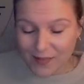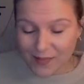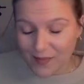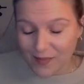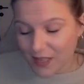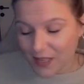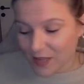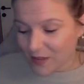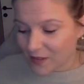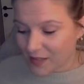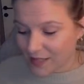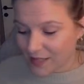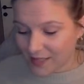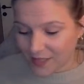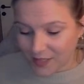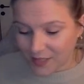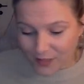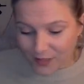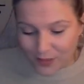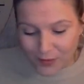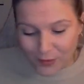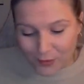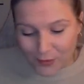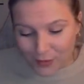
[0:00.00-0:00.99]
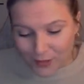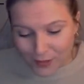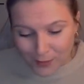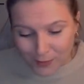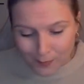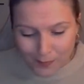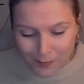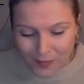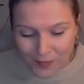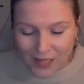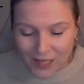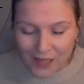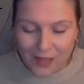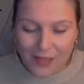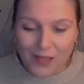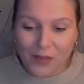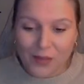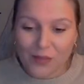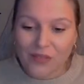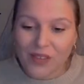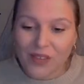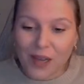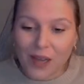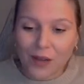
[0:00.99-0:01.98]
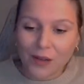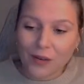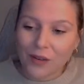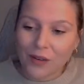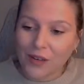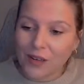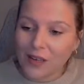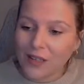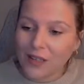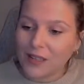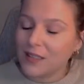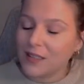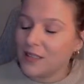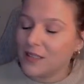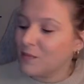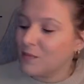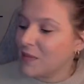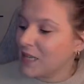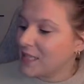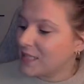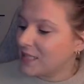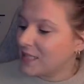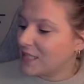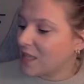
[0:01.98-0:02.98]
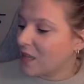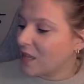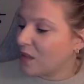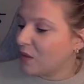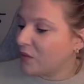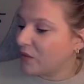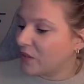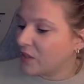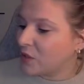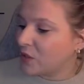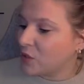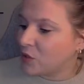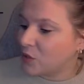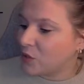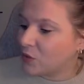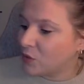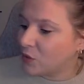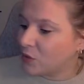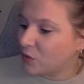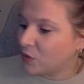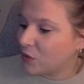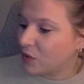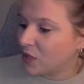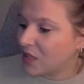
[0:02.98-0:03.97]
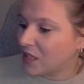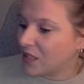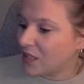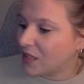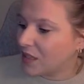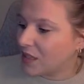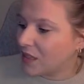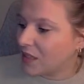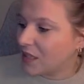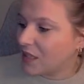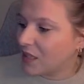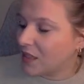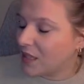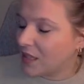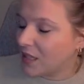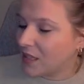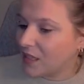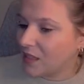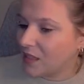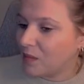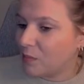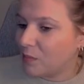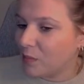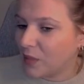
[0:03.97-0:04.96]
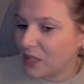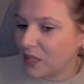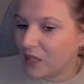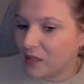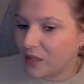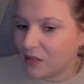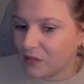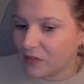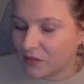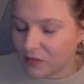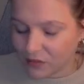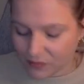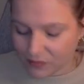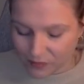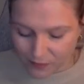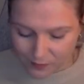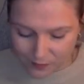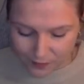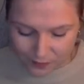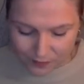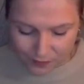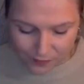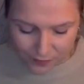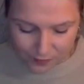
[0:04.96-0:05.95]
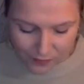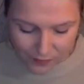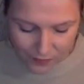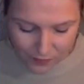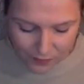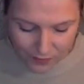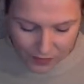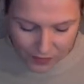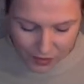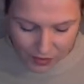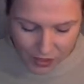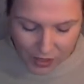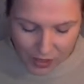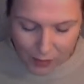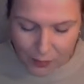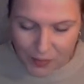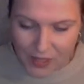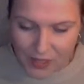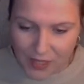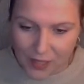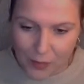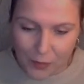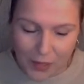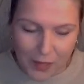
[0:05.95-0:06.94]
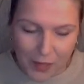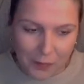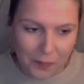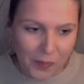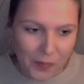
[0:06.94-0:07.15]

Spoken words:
I'm going to devour myself into a little bit of chips. Anyway.